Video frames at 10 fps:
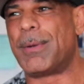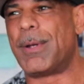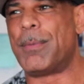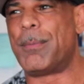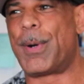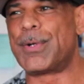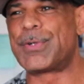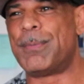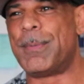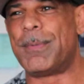your little
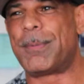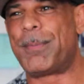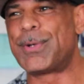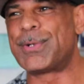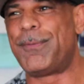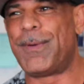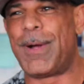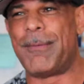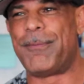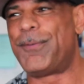personal
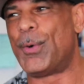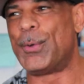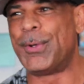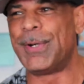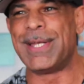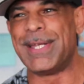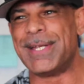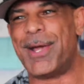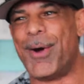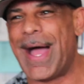folder that
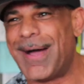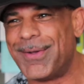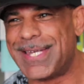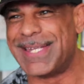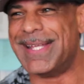didn't go out.